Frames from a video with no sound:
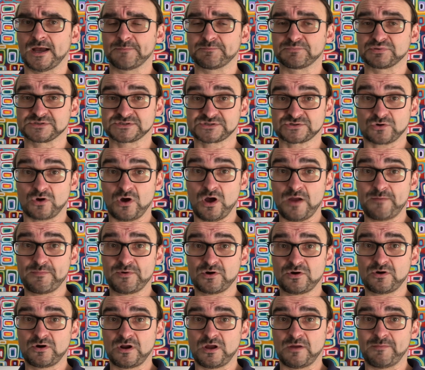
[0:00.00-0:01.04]

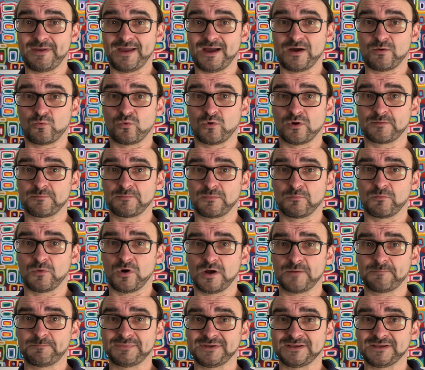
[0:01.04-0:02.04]
prescriber about what might